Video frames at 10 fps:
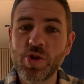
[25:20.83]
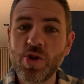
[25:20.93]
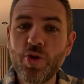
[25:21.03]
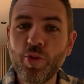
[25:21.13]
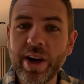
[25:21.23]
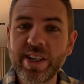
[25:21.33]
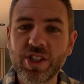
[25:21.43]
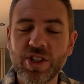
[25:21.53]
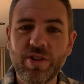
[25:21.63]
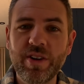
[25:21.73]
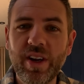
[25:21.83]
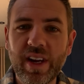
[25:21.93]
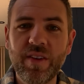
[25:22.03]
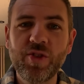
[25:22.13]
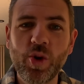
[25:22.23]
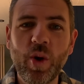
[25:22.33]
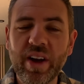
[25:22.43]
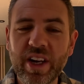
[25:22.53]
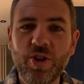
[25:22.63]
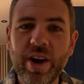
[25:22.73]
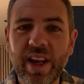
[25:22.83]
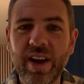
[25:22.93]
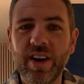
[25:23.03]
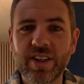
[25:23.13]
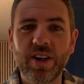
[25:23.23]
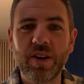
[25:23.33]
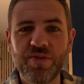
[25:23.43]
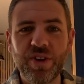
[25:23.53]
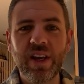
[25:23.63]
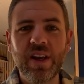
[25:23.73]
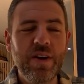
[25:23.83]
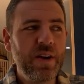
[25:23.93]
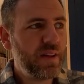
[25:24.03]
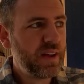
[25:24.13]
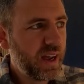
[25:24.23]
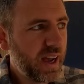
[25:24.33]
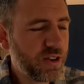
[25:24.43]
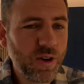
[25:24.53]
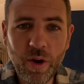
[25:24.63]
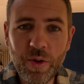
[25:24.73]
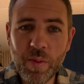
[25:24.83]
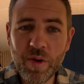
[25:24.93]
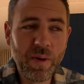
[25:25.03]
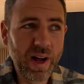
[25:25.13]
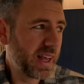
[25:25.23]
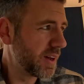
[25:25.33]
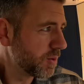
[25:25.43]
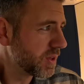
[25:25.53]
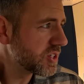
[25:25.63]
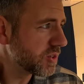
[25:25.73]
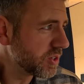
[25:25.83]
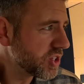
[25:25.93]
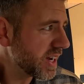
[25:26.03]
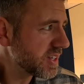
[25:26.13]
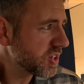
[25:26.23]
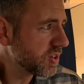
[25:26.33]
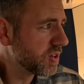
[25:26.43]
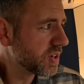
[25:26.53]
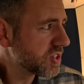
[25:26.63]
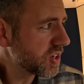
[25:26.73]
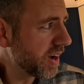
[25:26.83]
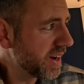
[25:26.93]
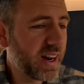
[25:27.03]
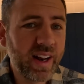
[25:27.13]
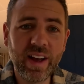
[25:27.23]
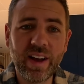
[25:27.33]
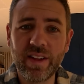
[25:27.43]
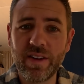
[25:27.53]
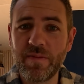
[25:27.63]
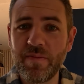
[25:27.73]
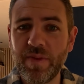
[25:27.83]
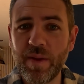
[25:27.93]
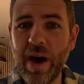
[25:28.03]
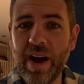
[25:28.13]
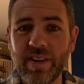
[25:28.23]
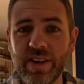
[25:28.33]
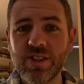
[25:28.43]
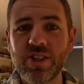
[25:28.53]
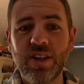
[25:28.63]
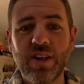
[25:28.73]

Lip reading: So you register and it gives you like a credit card type thing, and you load it with money and all this sort of jazz, so you can sign in and out of the barriers.